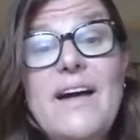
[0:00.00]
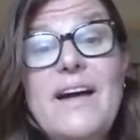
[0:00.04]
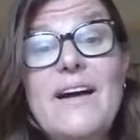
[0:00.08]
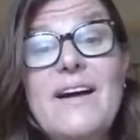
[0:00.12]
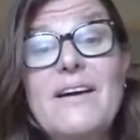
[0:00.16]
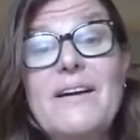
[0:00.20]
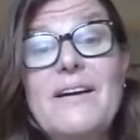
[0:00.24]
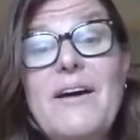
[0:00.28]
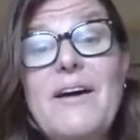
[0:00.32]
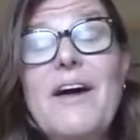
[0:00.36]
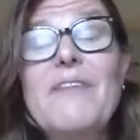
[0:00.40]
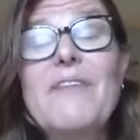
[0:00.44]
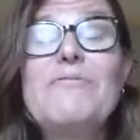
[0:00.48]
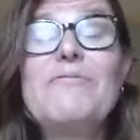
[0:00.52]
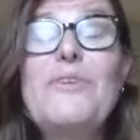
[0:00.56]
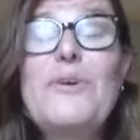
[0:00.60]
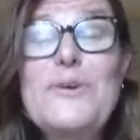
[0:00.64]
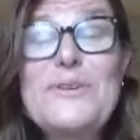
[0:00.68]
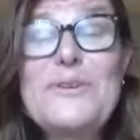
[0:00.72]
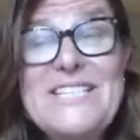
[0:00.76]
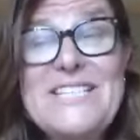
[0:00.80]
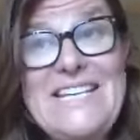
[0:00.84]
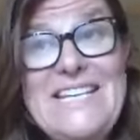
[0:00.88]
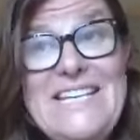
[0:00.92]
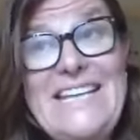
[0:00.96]

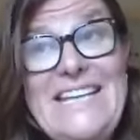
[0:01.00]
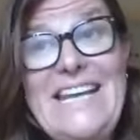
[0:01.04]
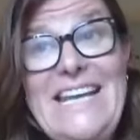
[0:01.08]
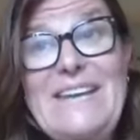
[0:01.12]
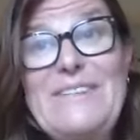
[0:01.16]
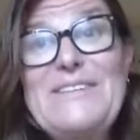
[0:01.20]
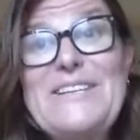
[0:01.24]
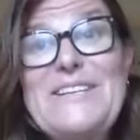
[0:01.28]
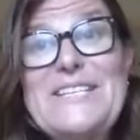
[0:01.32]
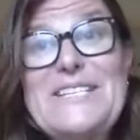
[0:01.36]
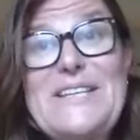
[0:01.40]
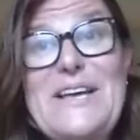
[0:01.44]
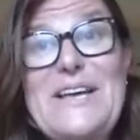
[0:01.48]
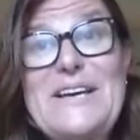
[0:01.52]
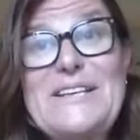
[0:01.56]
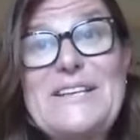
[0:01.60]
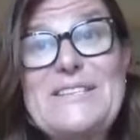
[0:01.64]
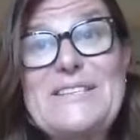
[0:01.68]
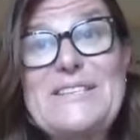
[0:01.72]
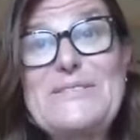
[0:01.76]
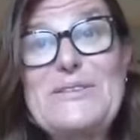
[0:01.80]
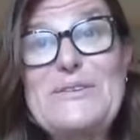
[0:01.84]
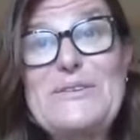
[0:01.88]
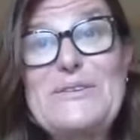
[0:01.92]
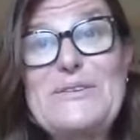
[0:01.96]
unfortunately, which
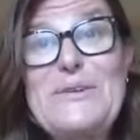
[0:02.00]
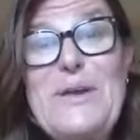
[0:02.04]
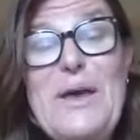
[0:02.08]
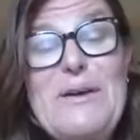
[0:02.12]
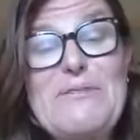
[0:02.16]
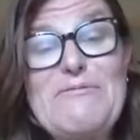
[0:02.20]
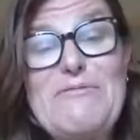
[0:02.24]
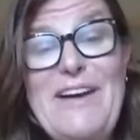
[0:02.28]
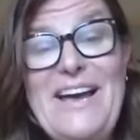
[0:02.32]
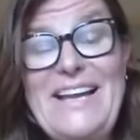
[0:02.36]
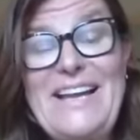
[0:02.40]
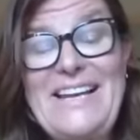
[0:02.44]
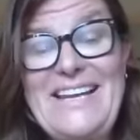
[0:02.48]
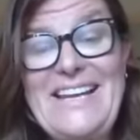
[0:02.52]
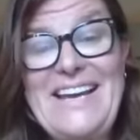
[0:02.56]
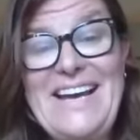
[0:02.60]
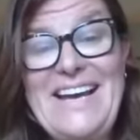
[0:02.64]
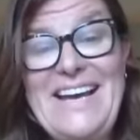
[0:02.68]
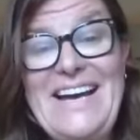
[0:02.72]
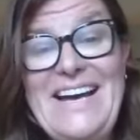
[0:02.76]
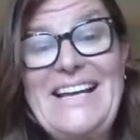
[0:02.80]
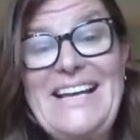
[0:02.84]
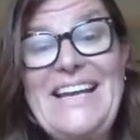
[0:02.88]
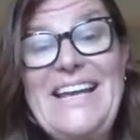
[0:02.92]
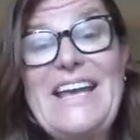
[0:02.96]
starts, as you know, fairly
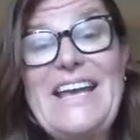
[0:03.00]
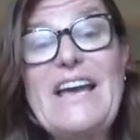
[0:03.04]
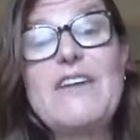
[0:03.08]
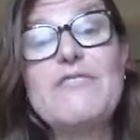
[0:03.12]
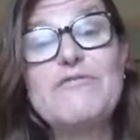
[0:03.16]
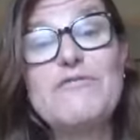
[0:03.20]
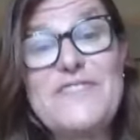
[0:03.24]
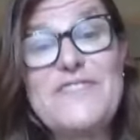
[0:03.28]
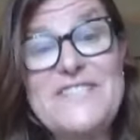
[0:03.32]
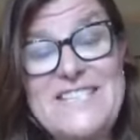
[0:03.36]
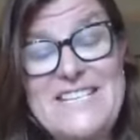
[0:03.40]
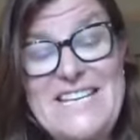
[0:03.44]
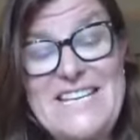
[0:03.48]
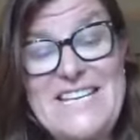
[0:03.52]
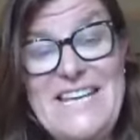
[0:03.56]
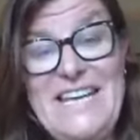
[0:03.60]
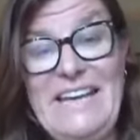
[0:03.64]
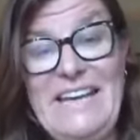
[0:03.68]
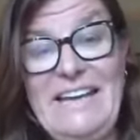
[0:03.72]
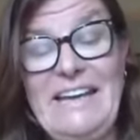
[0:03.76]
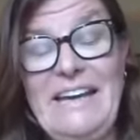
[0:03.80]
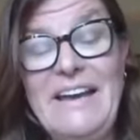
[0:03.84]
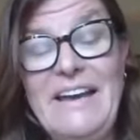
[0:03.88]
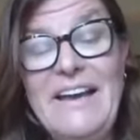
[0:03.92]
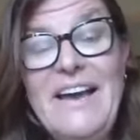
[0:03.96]
early, and
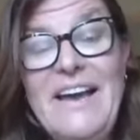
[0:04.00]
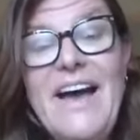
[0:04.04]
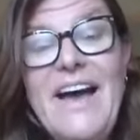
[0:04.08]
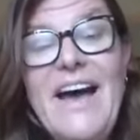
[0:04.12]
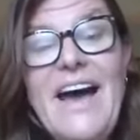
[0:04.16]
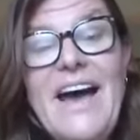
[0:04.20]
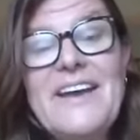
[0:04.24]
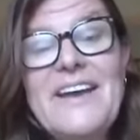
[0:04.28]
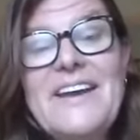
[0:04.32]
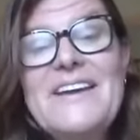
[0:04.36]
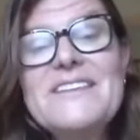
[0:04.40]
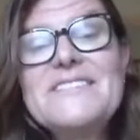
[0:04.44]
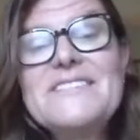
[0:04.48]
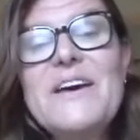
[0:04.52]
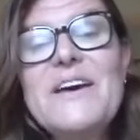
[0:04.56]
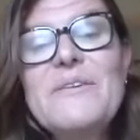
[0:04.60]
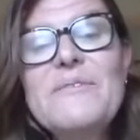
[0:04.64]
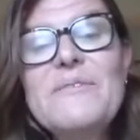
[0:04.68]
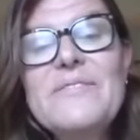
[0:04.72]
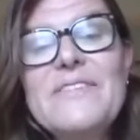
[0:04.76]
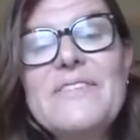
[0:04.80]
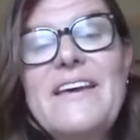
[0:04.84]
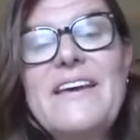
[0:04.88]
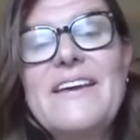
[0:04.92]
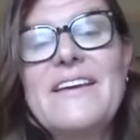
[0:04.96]
fatigue. And I
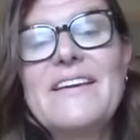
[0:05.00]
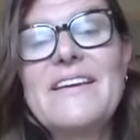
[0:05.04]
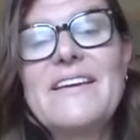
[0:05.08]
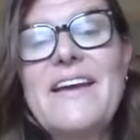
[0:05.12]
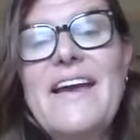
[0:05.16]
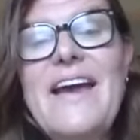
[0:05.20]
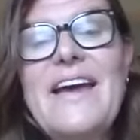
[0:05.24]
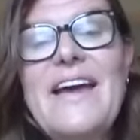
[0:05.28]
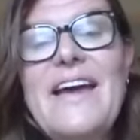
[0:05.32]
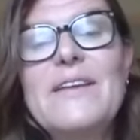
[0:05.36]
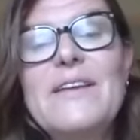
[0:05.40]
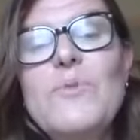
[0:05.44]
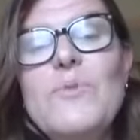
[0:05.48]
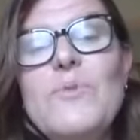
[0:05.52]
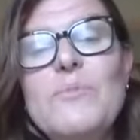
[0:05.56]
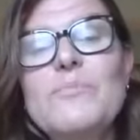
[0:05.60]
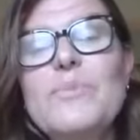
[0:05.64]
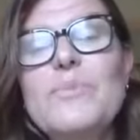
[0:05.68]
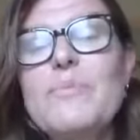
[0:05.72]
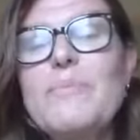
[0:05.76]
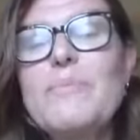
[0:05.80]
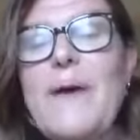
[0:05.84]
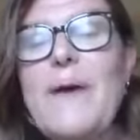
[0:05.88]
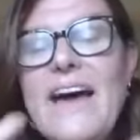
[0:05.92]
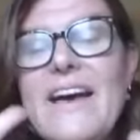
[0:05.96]
don't think anyone
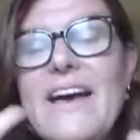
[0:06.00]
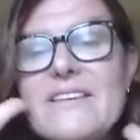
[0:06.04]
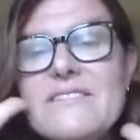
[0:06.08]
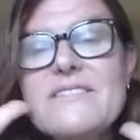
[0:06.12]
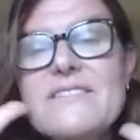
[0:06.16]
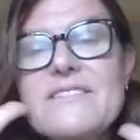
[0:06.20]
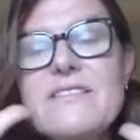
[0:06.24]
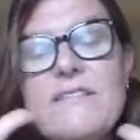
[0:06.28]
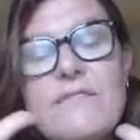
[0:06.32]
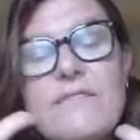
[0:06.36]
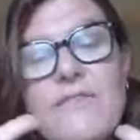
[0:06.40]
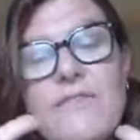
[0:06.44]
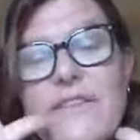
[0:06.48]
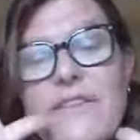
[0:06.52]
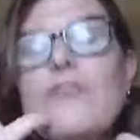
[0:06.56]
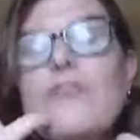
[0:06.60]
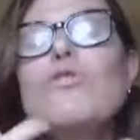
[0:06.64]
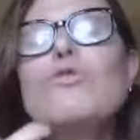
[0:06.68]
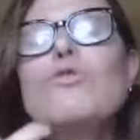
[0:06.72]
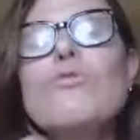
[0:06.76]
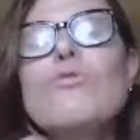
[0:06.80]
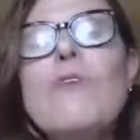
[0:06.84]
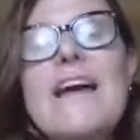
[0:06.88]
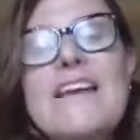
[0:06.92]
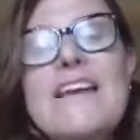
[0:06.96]
prepares you for the
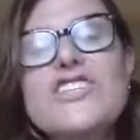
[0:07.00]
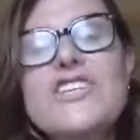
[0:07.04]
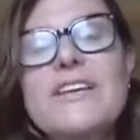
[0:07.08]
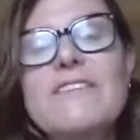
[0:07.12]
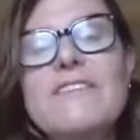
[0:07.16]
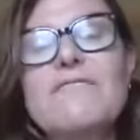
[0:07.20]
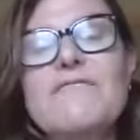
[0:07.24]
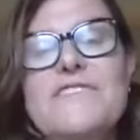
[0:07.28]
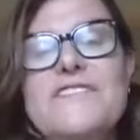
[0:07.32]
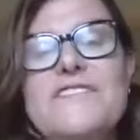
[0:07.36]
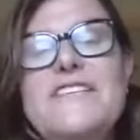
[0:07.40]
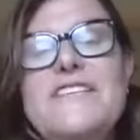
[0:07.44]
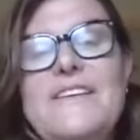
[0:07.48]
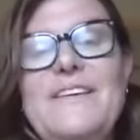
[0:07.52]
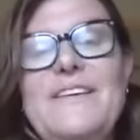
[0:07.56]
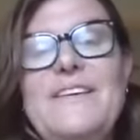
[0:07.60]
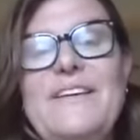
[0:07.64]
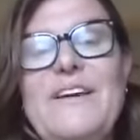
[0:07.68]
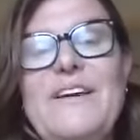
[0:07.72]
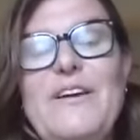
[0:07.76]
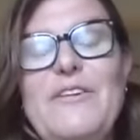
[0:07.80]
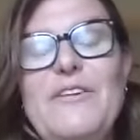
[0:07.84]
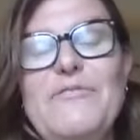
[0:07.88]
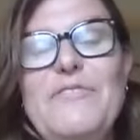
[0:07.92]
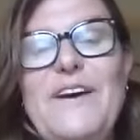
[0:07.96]
crashing
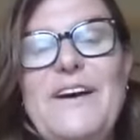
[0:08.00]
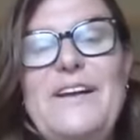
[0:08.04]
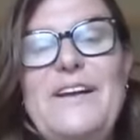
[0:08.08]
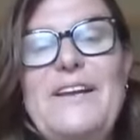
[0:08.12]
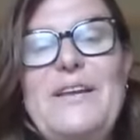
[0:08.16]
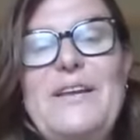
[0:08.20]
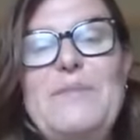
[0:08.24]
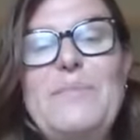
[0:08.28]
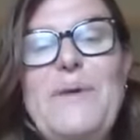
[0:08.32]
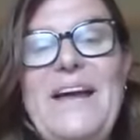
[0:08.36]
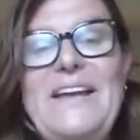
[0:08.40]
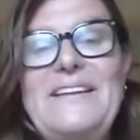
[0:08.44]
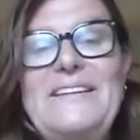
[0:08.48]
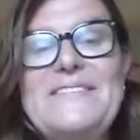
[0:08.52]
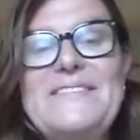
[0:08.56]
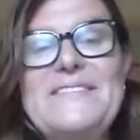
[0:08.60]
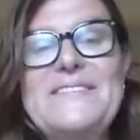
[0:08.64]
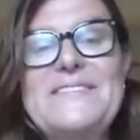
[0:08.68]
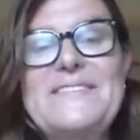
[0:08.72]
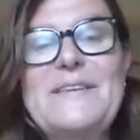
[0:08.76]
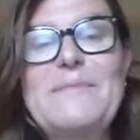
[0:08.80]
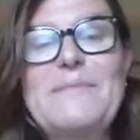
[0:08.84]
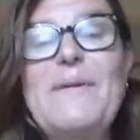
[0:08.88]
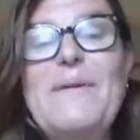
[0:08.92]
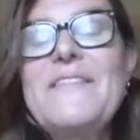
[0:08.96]
fatigue of early
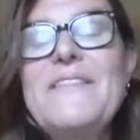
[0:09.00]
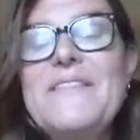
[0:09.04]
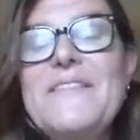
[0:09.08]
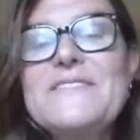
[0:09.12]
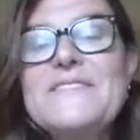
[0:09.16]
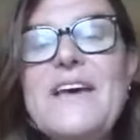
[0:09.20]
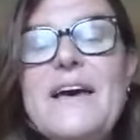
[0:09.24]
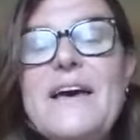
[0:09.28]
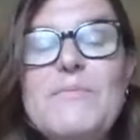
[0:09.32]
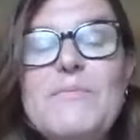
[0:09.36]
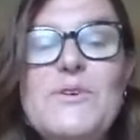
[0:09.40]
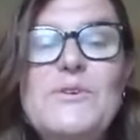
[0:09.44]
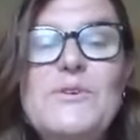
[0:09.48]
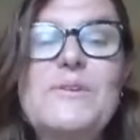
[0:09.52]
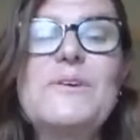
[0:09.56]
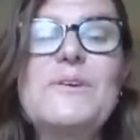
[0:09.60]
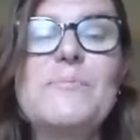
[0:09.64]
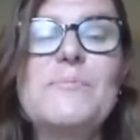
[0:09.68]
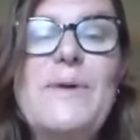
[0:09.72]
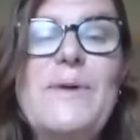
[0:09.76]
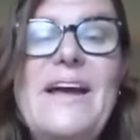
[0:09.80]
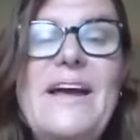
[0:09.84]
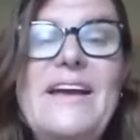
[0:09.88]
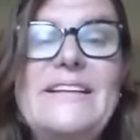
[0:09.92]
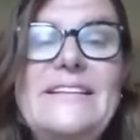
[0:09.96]
pregnancy. By the time you
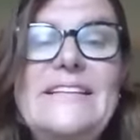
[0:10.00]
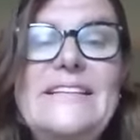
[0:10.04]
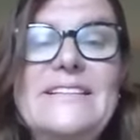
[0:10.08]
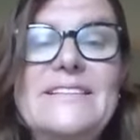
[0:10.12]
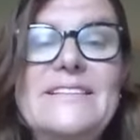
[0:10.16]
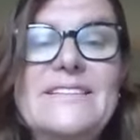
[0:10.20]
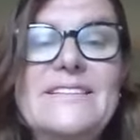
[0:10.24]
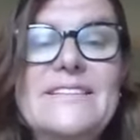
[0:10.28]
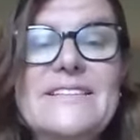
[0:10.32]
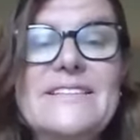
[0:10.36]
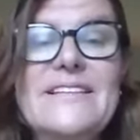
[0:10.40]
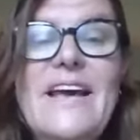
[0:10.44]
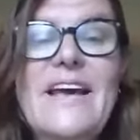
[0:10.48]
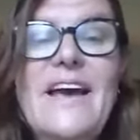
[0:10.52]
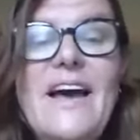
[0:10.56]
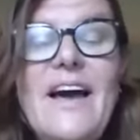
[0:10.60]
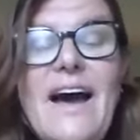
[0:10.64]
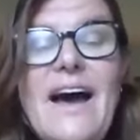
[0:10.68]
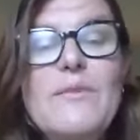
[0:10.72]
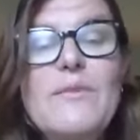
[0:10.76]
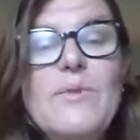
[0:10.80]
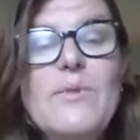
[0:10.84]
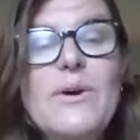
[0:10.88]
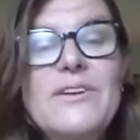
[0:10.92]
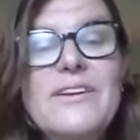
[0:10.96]
look pregnant,
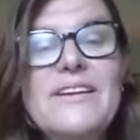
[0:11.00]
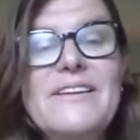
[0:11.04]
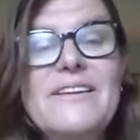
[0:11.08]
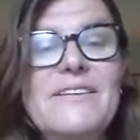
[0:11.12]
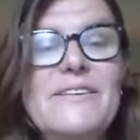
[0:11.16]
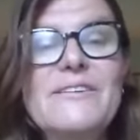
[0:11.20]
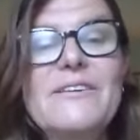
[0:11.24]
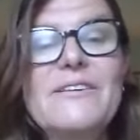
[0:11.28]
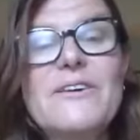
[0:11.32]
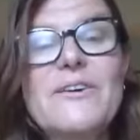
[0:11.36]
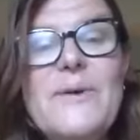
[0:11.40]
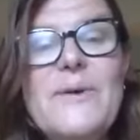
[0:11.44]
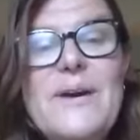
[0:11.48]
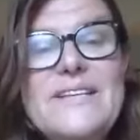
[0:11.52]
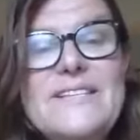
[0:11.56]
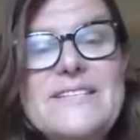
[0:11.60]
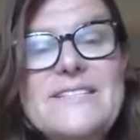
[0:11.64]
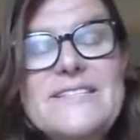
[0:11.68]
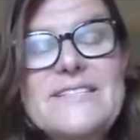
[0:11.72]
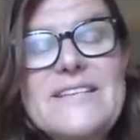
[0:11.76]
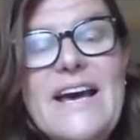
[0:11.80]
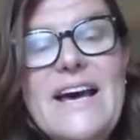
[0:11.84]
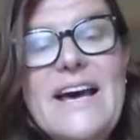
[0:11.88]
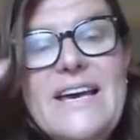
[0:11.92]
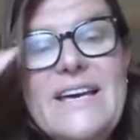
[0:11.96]
ironically, you're not quite
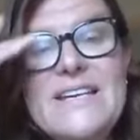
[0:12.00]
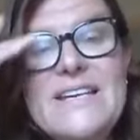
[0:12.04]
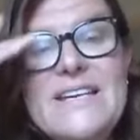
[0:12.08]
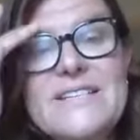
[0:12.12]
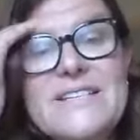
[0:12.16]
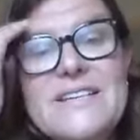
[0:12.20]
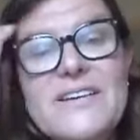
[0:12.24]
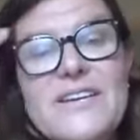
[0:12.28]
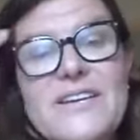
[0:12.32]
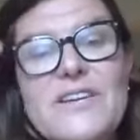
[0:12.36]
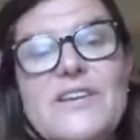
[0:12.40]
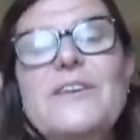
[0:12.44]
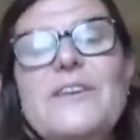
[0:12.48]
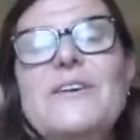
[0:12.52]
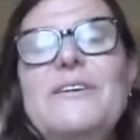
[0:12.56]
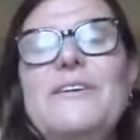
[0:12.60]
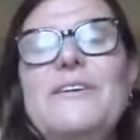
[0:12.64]
as tired, are you?